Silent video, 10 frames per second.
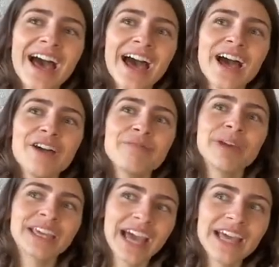
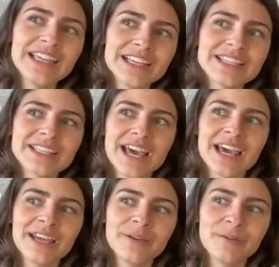But Kate
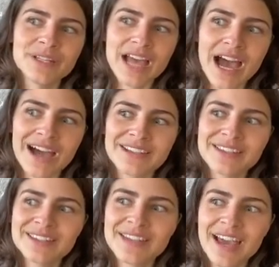yesterday was
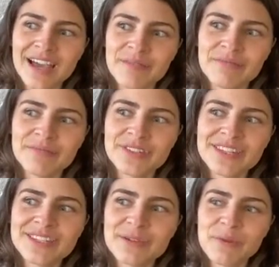asked
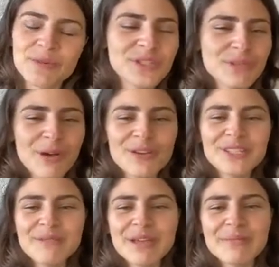just what was
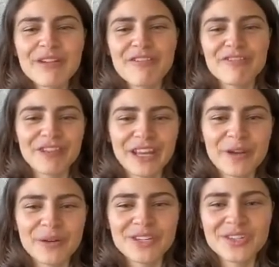supposed to be a bit of a funny
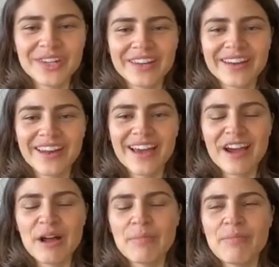question
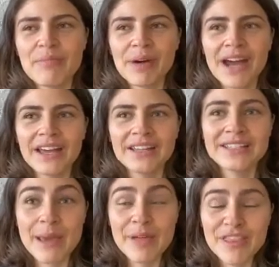by
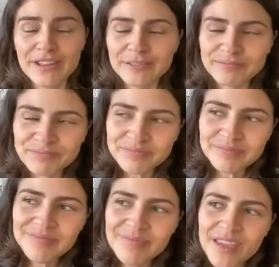Tamitha
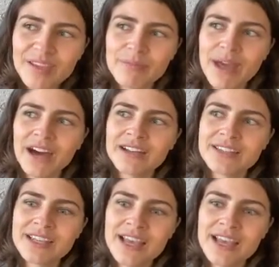about,